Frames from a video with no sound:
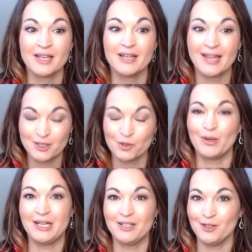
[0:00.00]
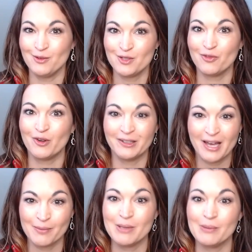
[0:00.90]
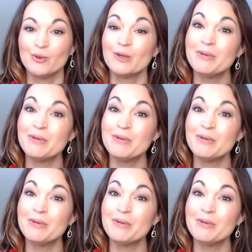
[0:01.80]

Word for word: And that's great news for a lot of people who are